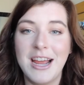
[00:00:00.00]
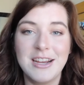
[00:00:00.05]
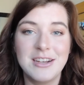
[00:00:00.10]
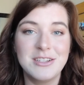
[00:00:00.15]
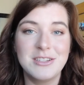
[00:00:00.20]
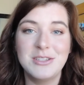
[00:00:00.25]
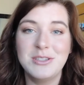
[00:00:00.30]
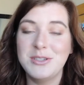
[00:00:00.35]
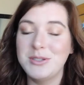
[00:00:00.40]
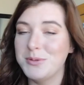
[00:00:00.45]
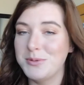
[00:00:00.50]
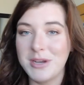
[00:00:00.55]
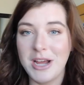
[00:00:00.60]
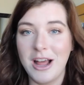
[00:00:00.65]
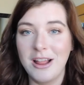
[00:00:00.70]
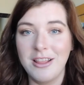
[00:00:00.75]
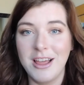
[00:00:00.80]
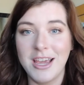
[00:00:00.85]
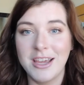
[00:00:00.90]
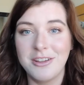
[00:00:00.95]
I do
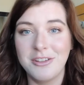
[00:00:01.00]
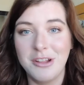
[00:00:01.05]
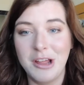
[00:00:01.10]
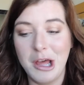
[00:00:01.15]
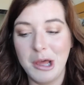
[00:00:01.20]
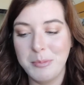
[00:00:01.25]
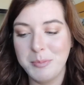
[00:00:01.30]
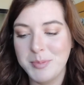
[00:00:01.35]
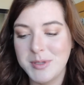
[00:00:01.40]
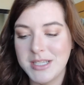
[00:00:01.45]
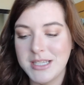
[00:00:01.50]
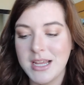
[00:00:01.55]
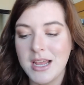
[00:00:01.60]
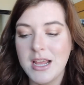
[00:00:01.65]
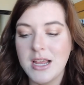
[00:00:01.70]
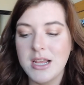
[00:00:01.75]
not like clumps.